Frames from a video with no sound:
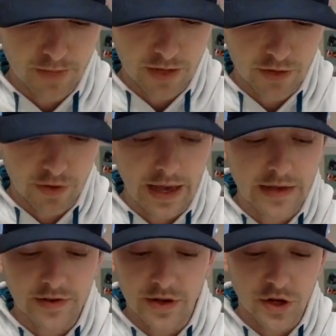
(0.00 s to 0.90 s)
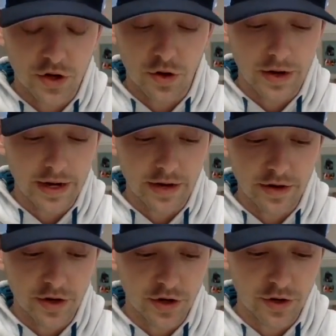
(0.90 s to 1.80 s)
so that's going to start here
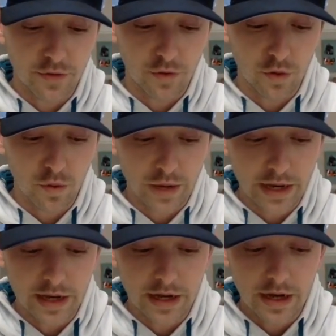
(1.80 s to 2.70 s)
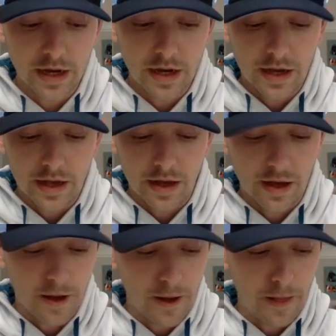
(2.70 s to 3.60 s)
in just over a week
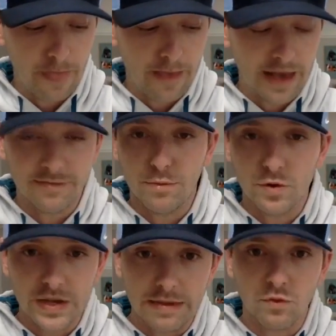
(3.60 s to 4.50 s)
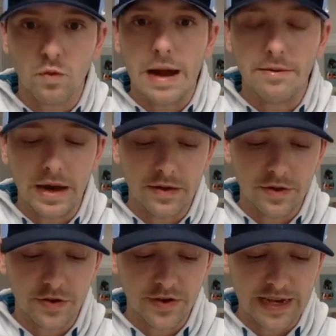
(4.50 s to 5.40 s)
um, as most teams round out
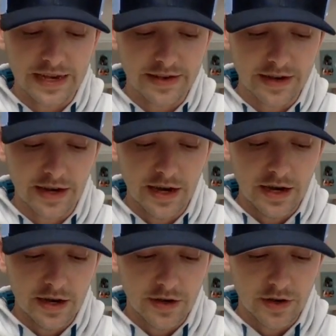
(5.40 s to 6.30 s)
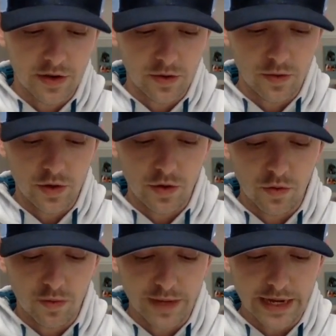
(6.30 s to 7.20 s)
their season. So you
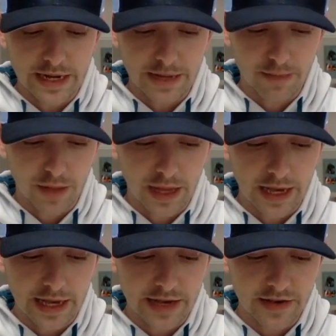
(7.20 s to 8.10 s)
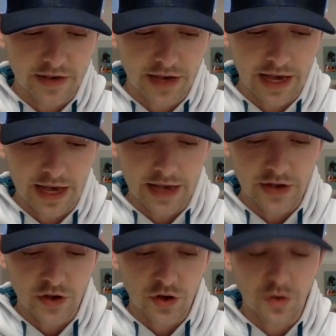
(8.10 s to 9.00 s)
will be getting plays
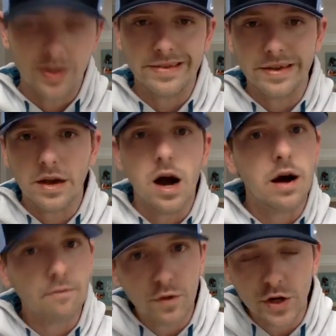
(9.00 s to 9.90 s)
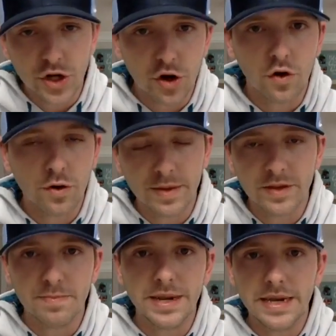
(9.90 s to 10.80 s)
as soon as the conference
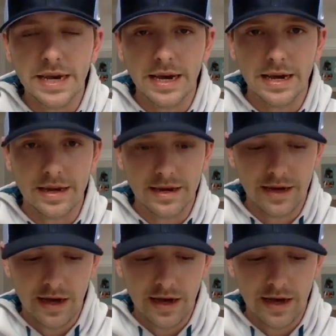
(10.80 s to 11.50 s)
tournaments begin,